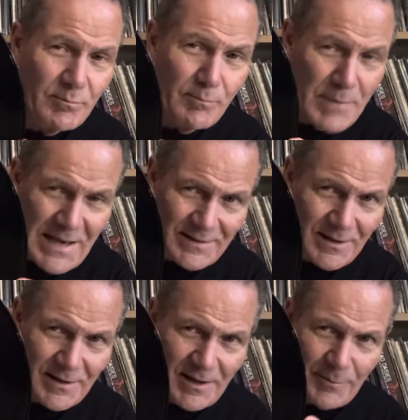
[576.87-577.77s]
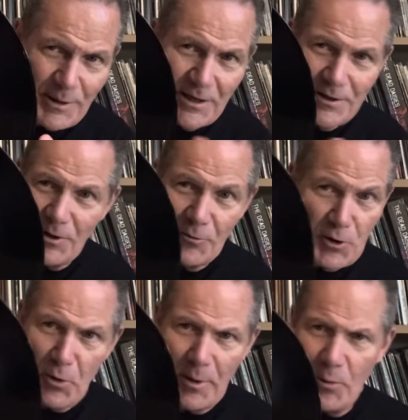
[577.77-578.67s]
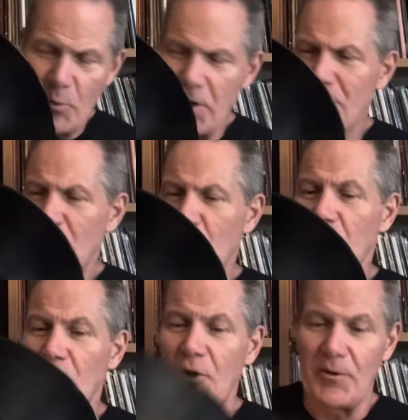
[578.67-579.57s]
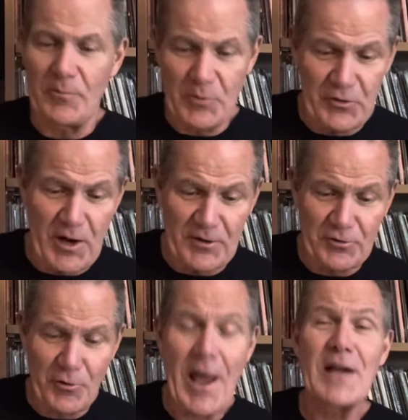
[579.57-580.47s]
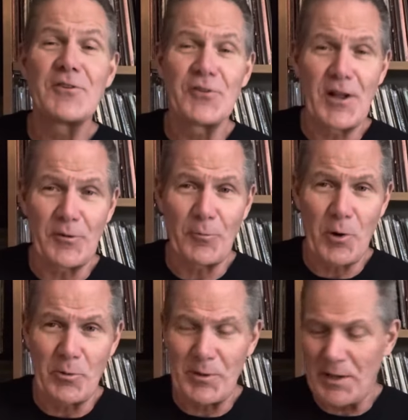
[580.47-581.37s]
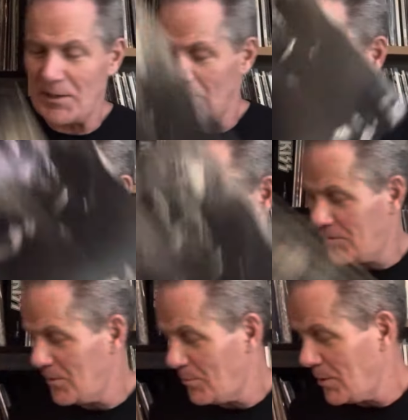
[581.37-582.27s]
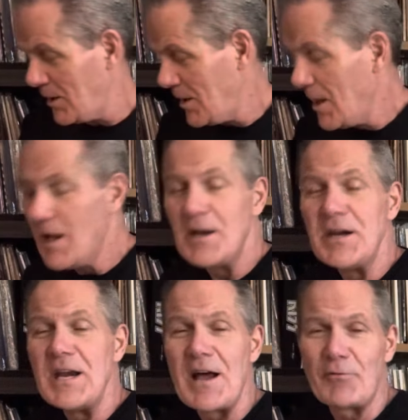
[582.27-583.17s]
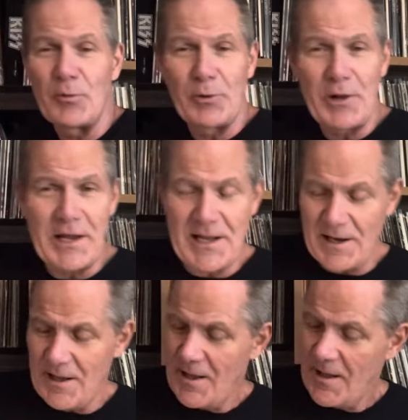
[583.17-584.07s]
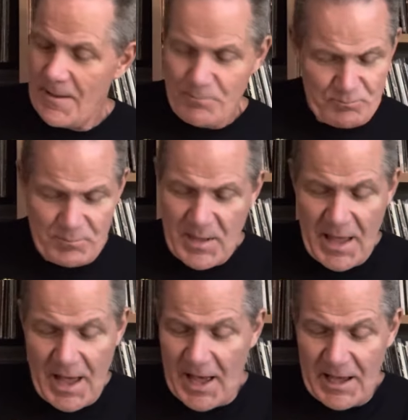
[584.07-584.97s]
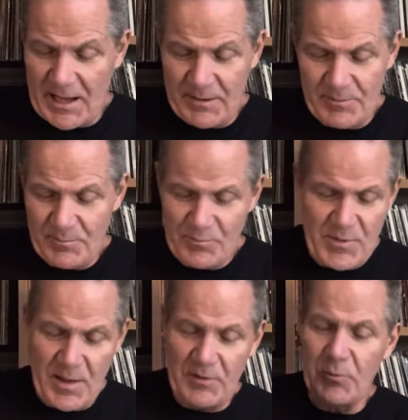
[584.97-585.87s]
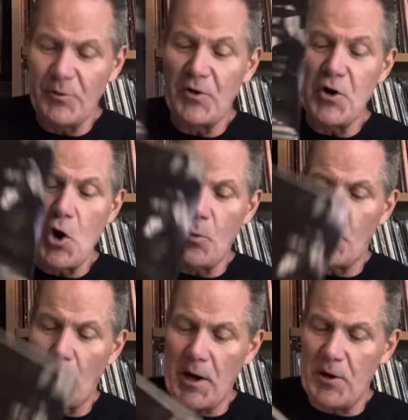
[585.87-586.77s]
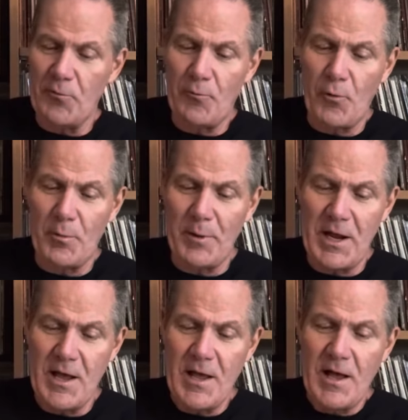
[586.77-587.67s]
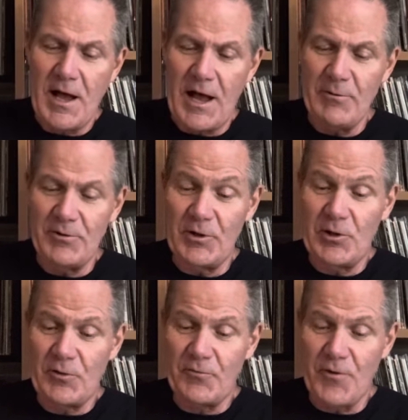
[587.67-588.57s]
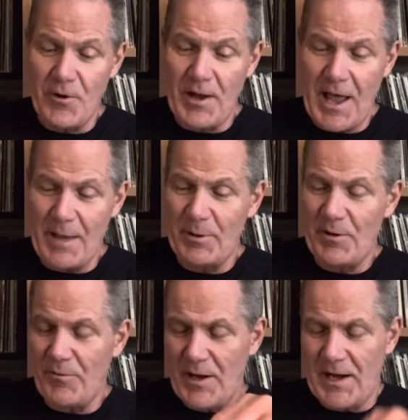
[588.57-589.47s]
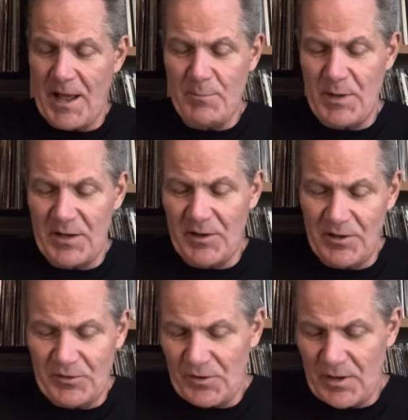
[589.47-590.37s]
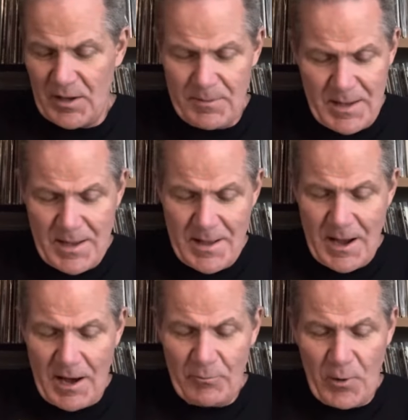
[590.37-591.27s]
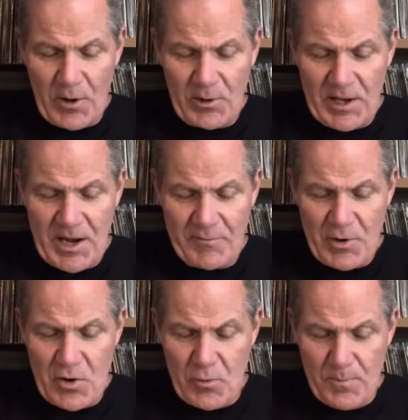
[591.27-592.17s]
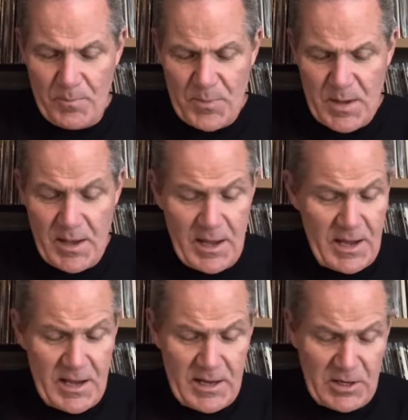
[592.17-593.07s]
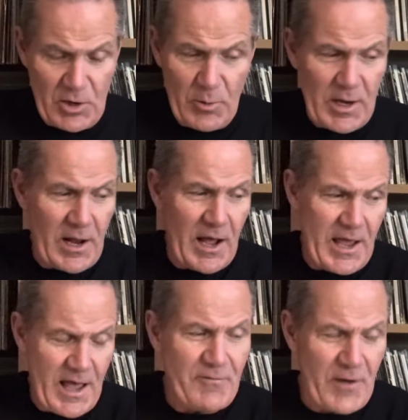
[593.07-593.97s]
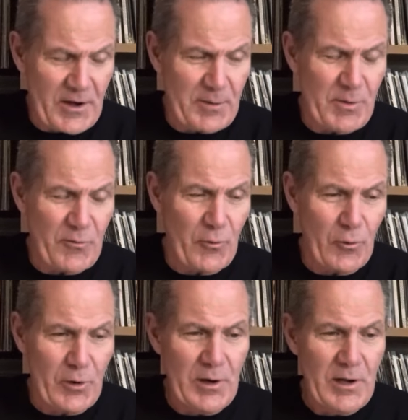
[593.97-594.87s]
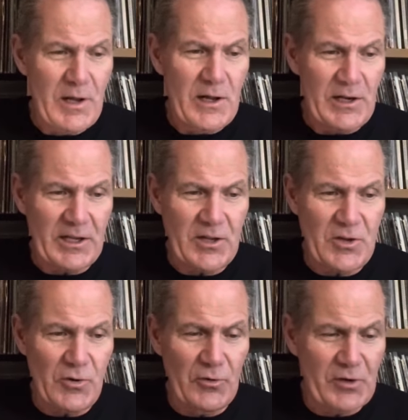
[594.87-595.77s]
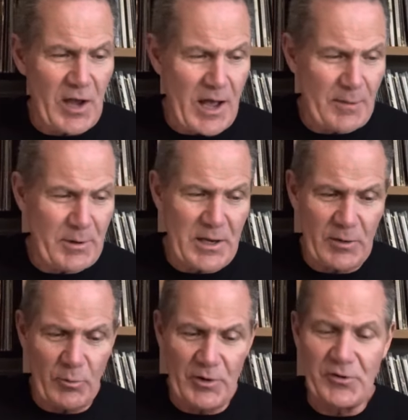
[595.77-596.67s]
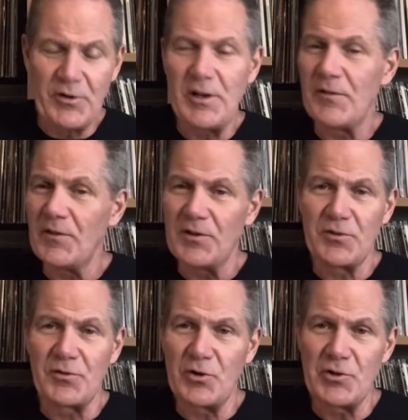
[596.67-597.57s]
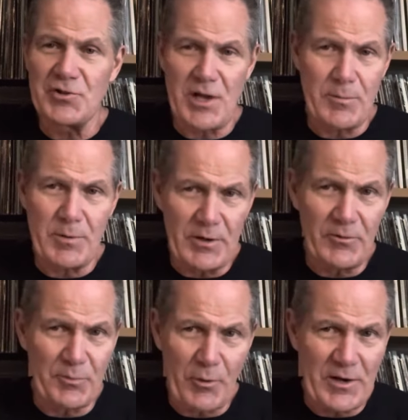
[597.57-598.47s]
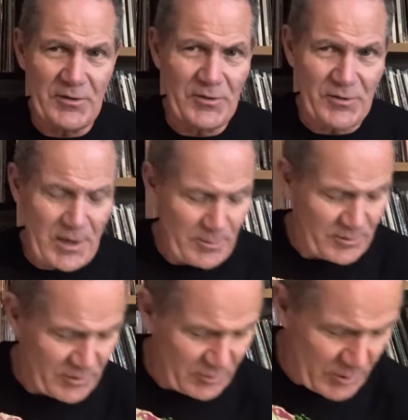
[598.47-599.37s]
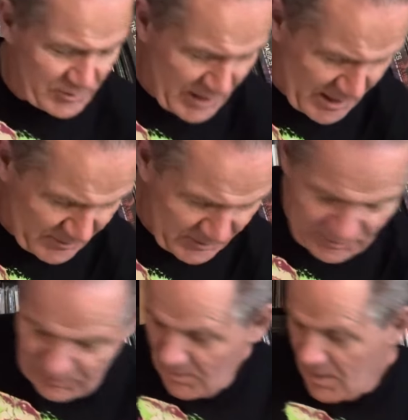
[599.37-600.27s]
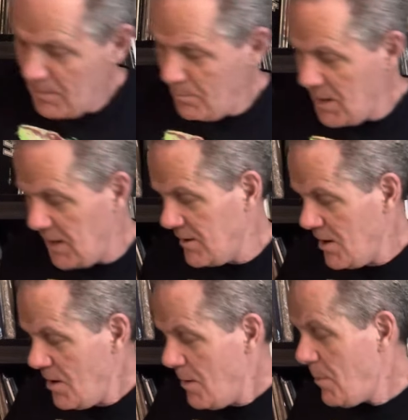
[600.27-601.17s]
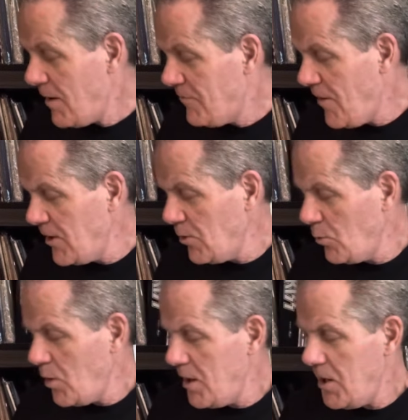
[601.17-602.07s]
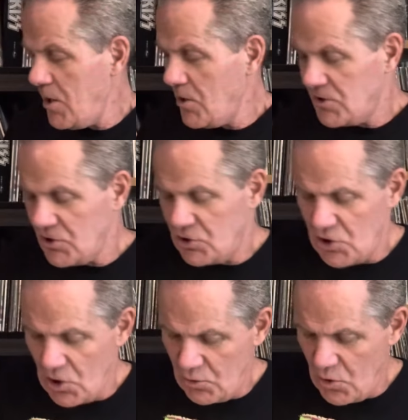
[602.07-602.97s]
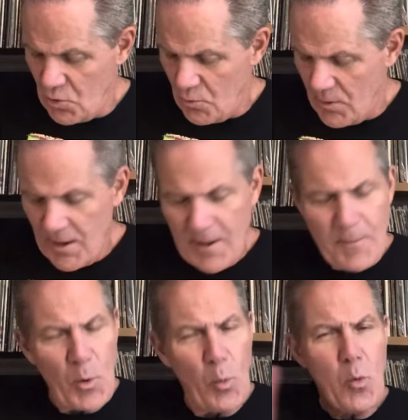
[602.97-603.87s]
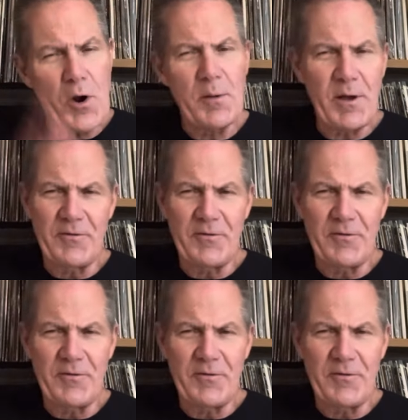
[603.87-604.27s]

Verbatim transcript: mint. I mean, you know, near mint, whatever you want to call it. There's not a scratch. There's nothing wrong with it. Looks like somebody never played it. I, this was a no-brainer for me. I was very happy to find that because uh, I rarely ever do. And you know what? I have found it before, like a used copy, and it wasn't in this as good a shape, and it was priced the same as this was now, and this is mint. My final one here to show you, one of my